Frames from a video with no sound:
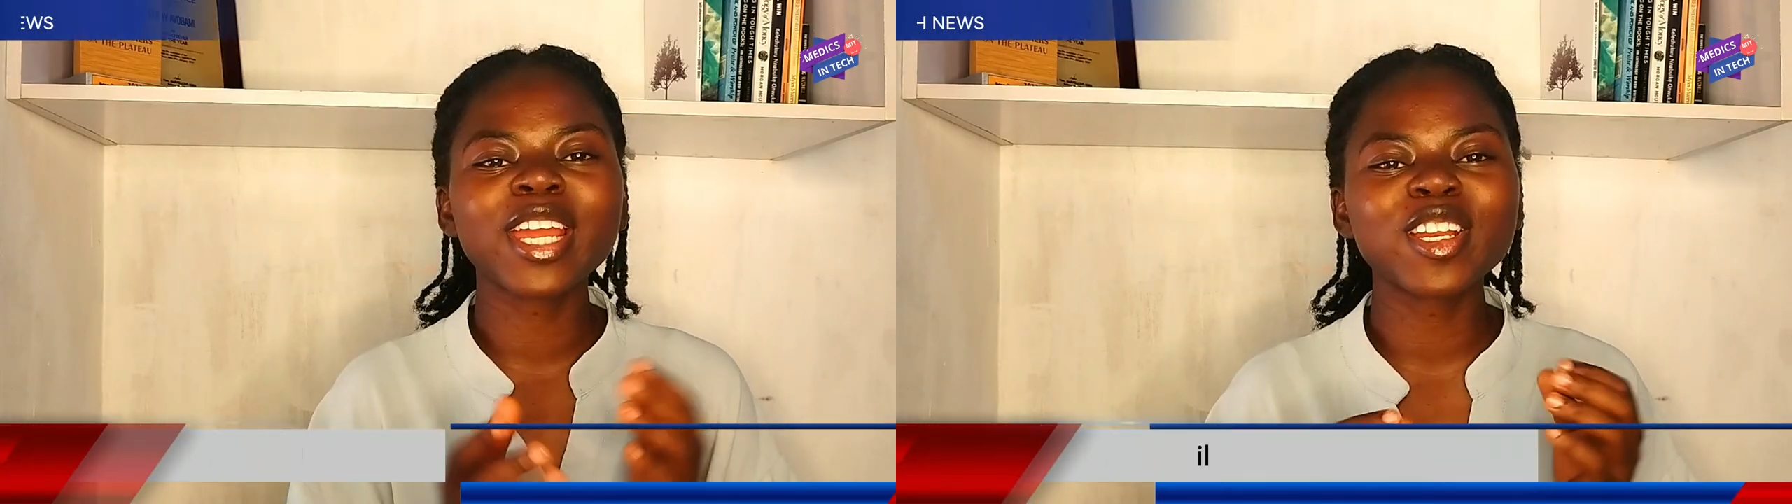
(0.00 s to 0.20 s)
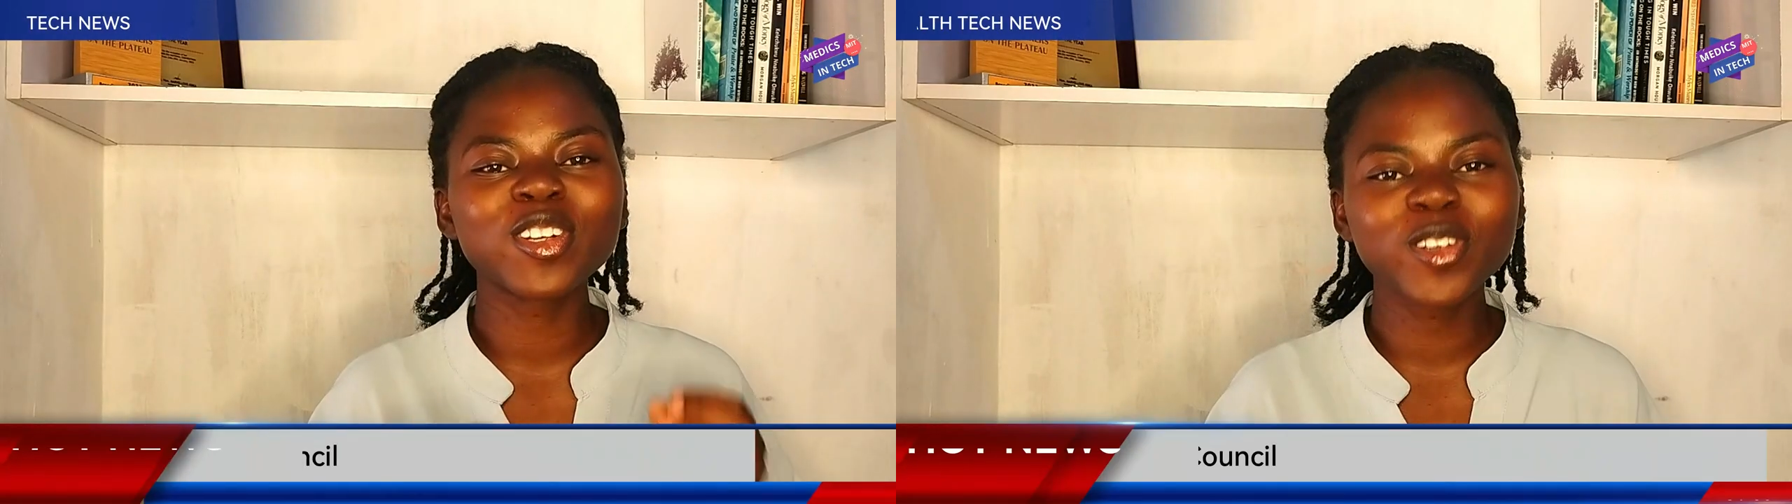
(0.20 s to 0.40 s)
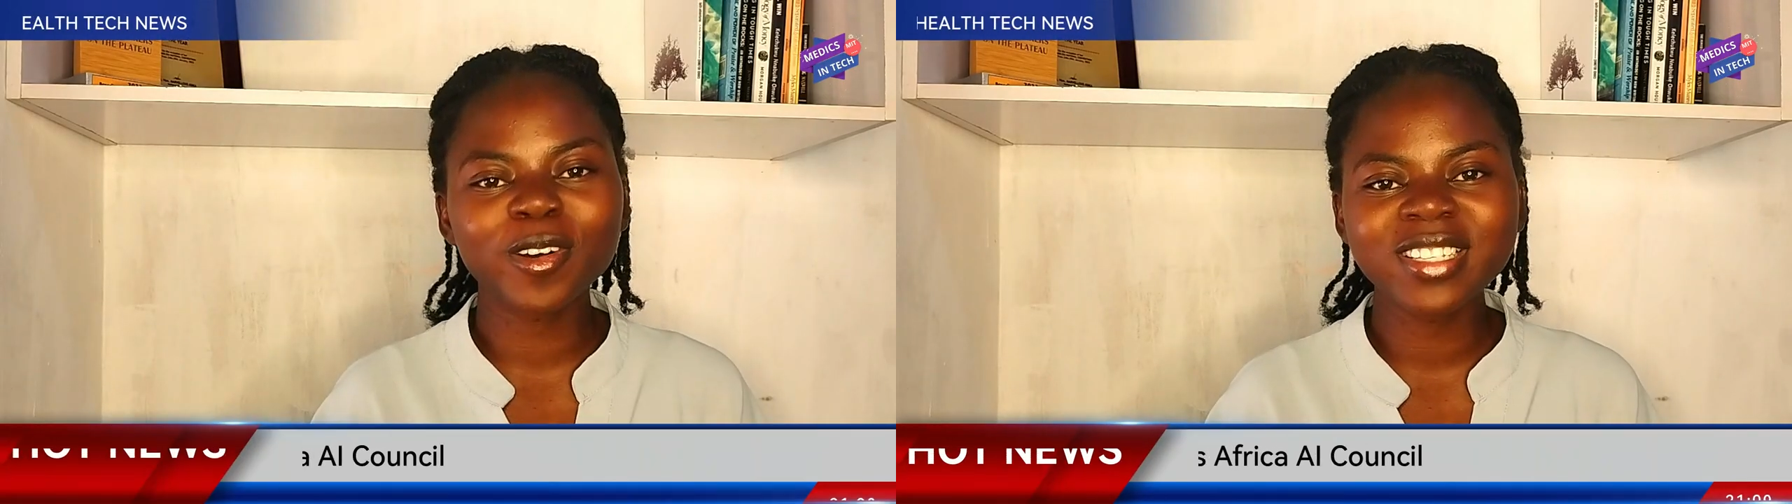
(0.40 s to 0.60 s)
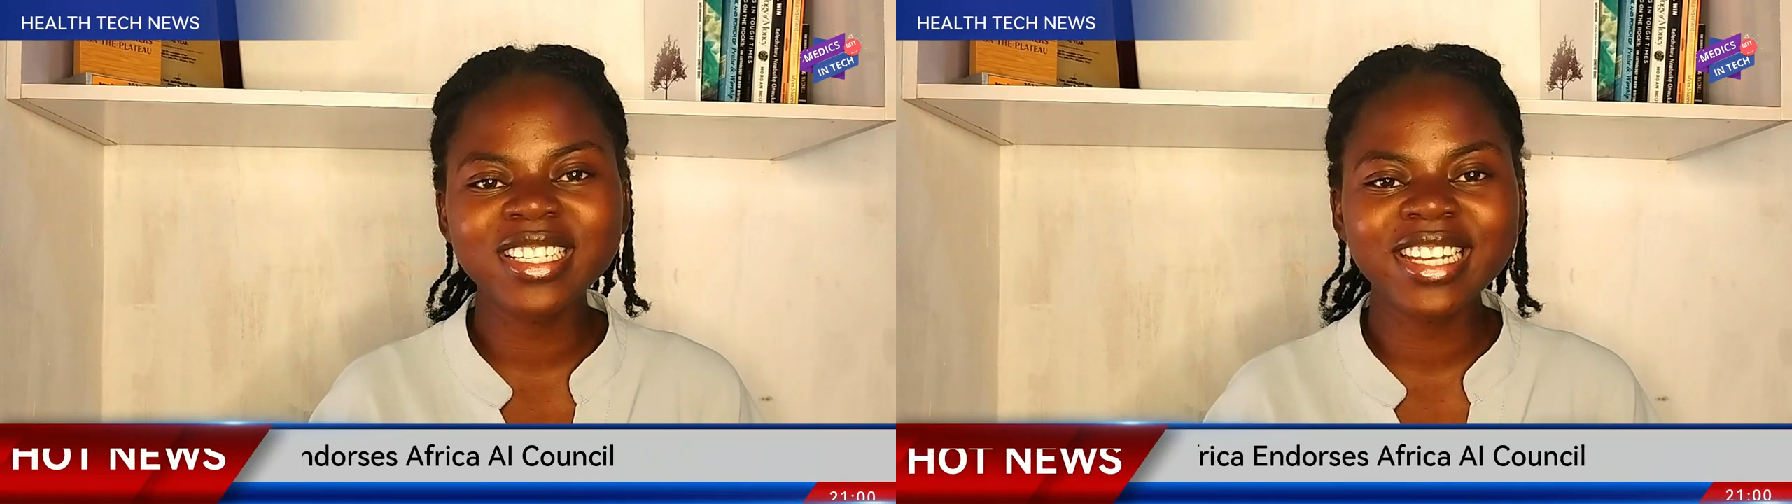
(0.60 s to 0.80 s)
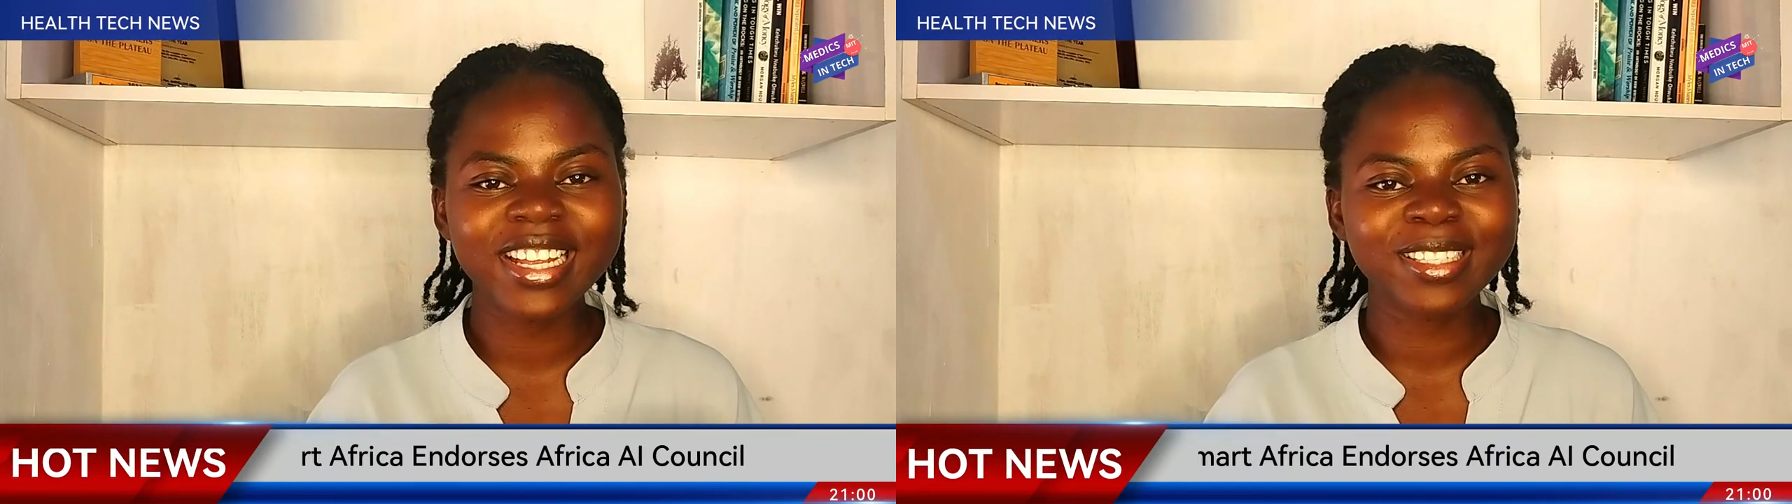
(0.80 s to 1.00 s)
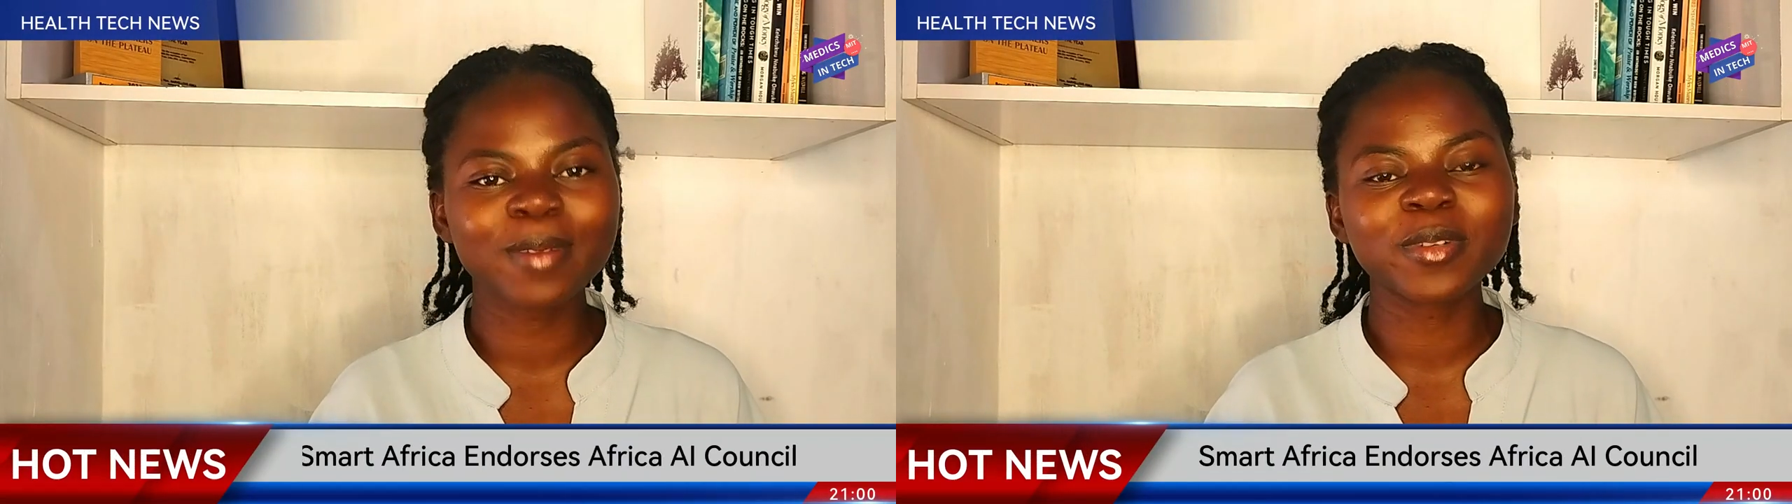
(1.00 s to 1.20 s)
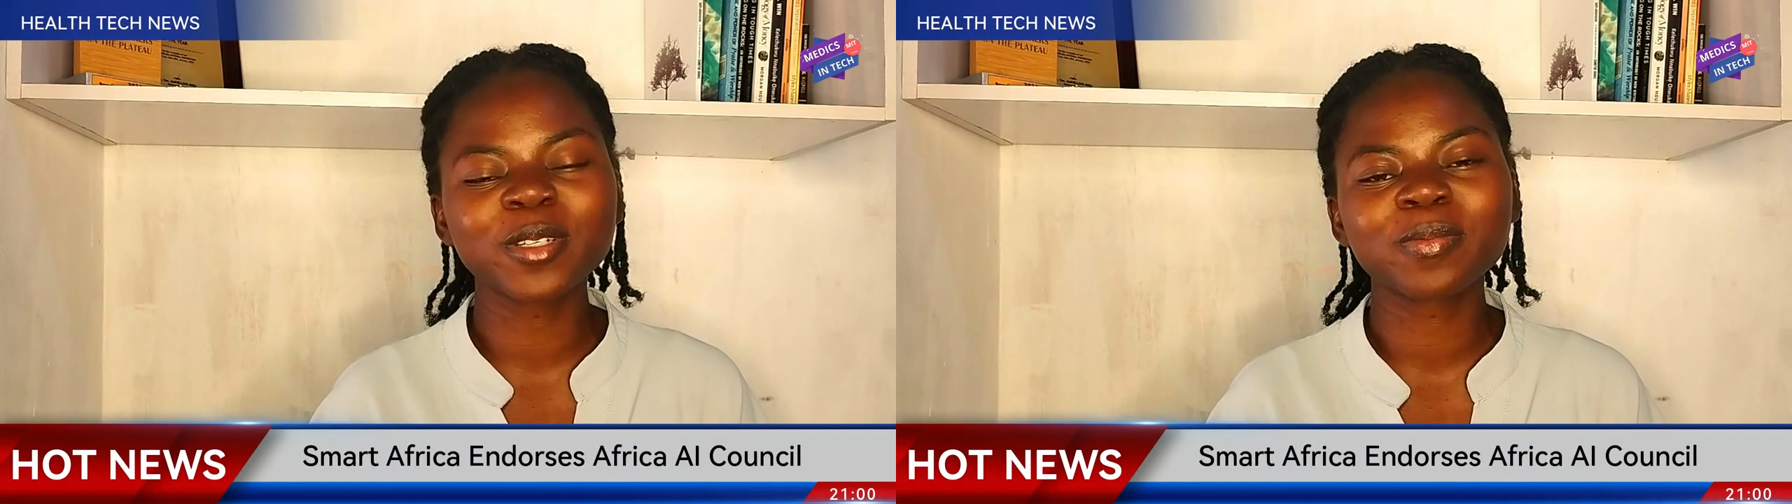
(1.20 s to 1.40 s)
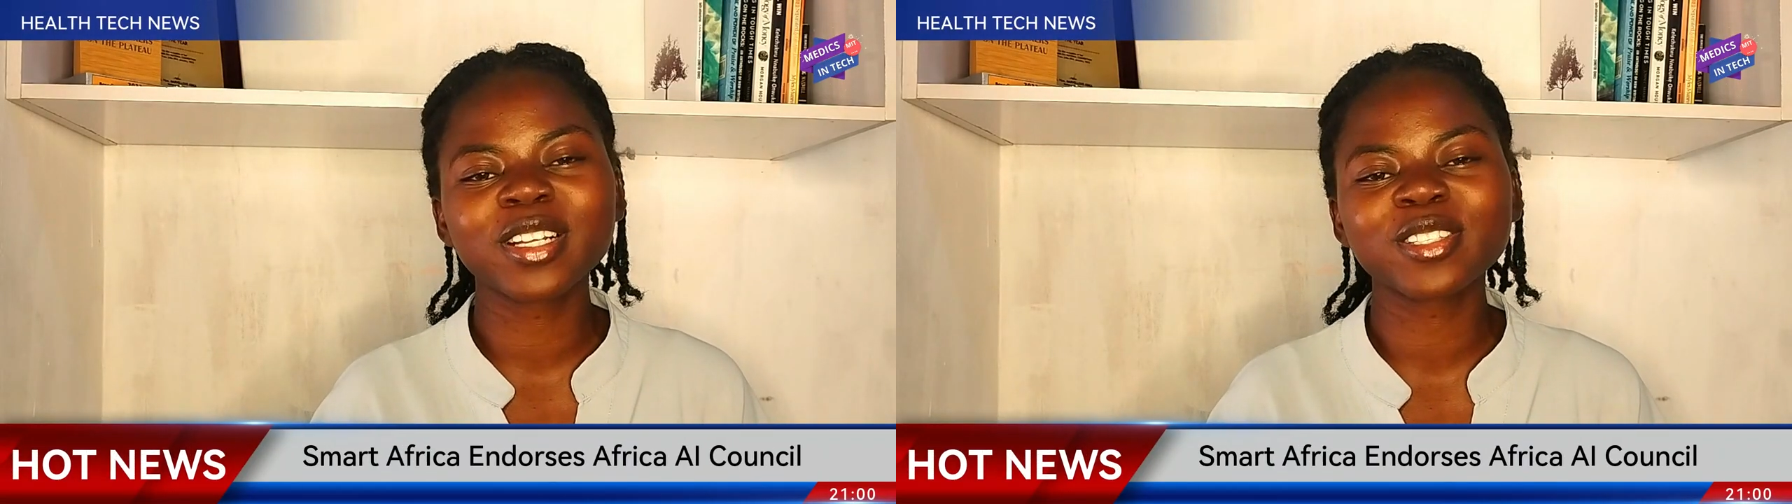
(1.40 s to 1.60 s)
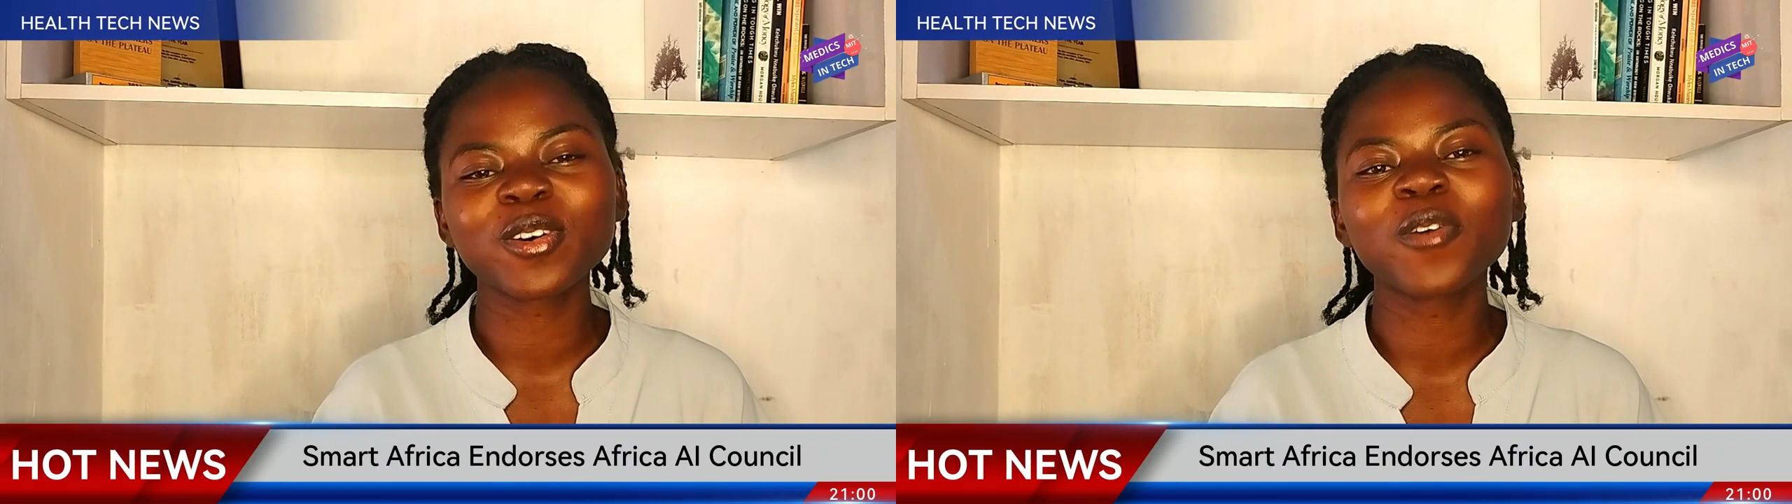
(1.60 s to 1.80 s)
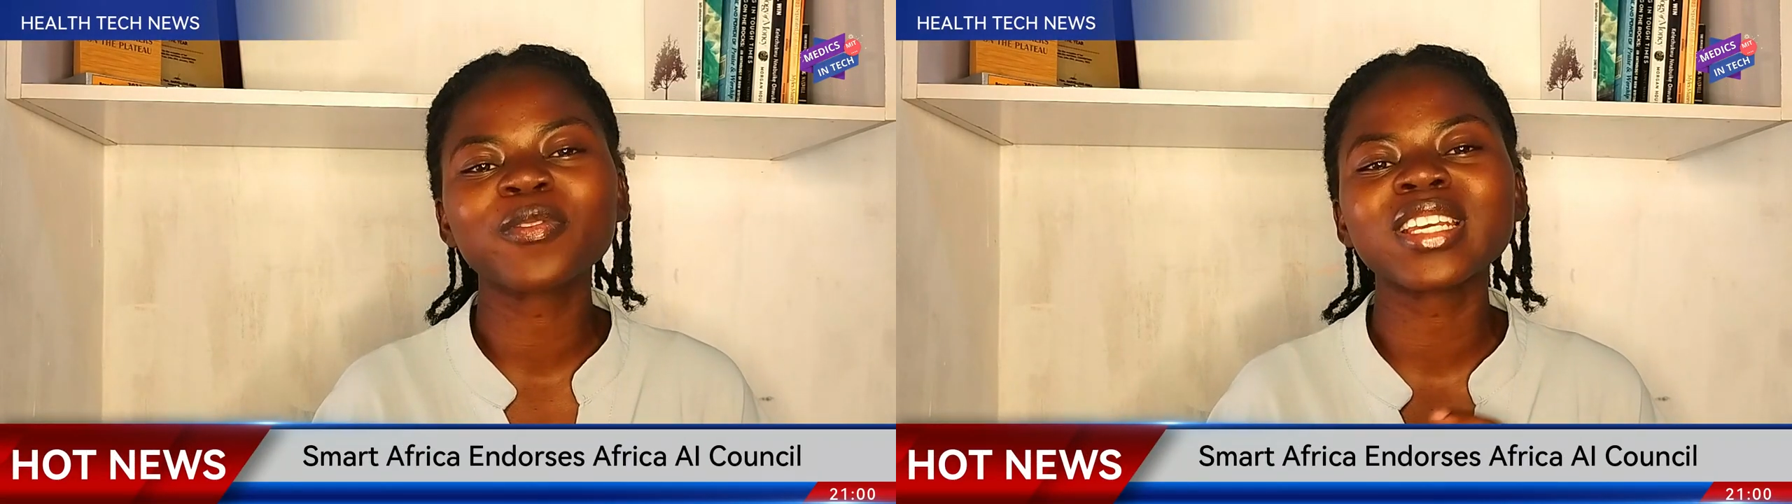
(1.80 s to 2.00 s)
endorsing the establishment
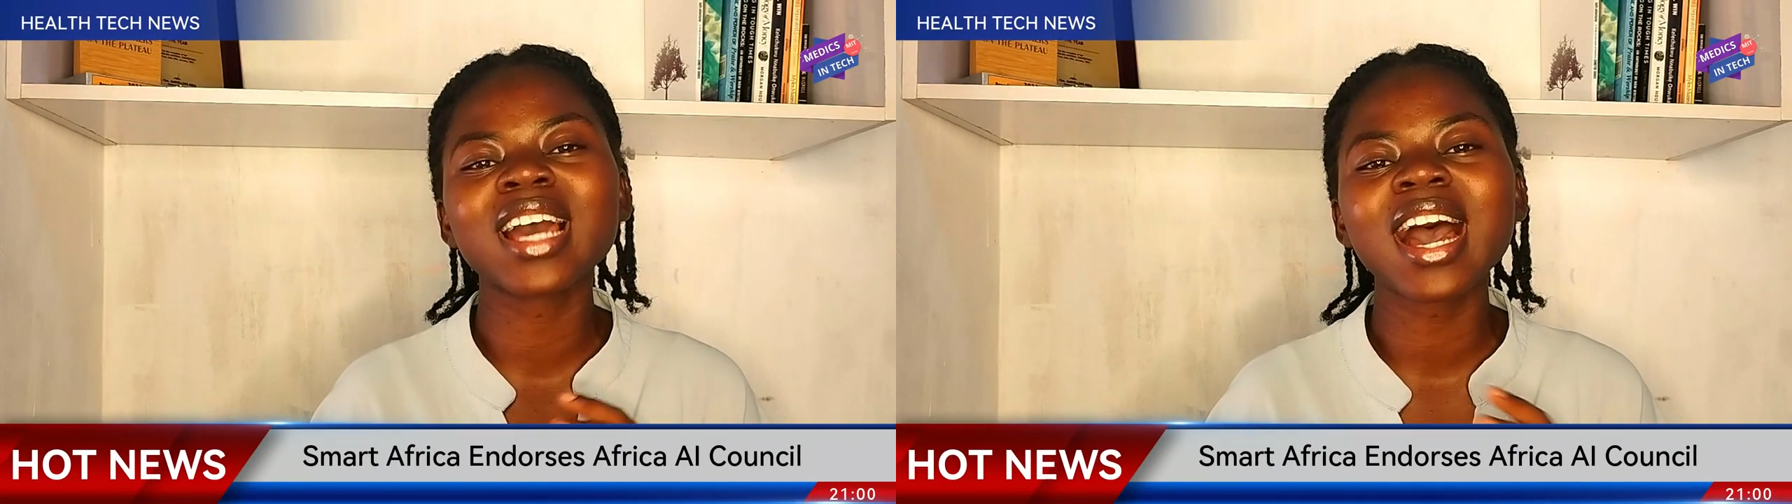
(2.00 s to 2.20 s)
of the